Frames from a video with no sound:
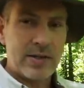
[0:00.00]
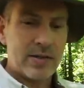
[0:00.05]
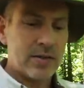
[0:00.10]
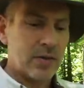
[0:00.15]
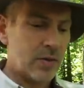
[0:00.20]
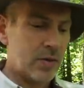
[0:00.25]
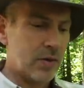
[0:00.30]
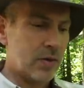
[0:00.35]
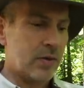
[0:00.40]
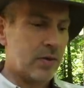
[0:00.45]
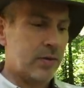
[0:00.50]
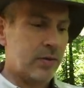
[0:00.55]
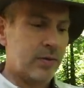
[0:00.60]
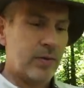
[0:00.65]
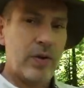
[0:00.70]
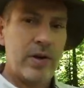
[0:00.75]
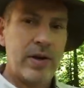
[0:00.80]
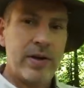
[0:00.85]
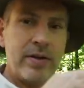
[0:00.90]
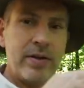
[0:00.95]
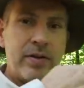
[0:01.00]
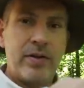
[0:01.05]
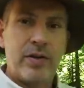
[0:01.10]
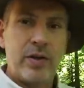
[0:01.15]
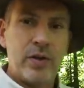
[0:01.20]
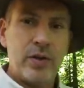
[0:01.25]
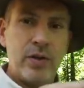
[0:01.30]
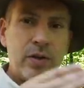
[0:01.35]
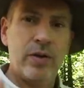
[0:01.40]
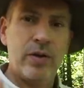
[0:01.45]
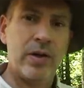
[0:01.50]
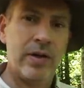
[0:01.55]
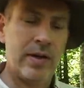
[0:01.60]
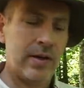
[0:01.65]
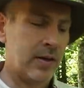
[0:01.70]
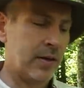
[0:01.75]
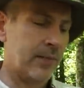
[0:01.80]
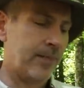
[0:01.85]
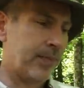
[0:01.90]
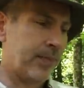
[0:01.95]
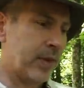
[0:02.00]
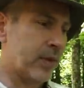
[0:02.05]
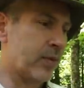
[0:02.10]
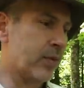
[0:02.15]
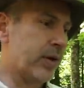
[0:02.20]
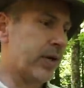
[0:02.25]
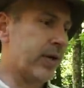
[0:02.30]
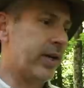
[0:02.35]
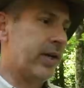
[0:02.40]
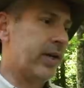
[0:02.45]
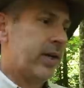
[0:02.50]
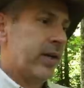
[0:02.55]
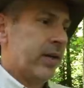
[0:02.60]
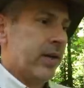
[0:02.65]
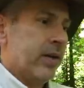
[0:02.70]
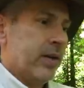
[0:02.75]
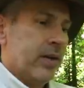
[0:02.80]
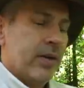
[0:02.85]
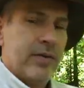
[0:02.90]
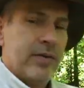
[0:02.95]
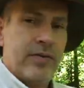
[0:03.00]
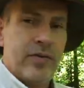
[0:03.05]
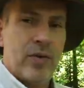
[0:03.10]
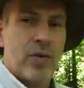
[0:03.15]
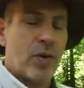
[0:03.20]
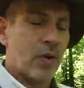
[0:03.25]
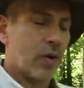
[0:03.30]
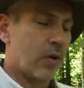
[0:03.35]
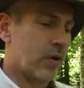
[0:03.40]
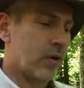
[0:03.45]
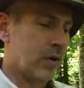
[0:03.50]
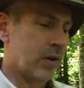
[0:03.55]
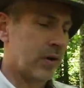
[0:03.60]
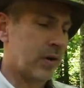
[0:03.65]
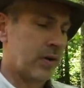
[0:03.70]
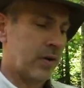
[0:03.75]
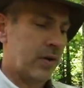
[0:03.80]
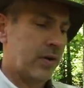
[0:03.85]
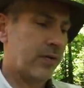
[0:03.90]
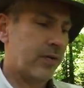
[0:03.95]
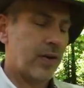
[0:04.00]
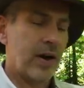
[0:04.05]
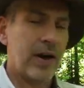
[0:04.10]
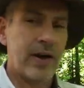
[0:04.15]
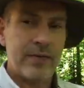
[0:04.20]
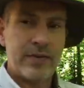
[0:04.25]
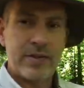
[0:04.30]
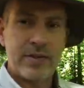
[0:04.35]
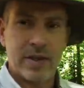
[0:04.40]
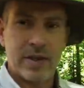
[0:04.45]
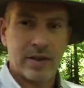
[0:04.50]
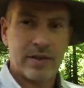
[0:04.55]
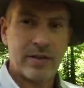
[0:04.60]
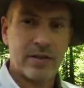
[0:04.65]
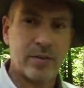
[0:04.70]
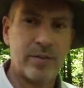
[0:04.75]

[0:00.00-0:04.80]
So 1, 2, 3, 4, 5, 6.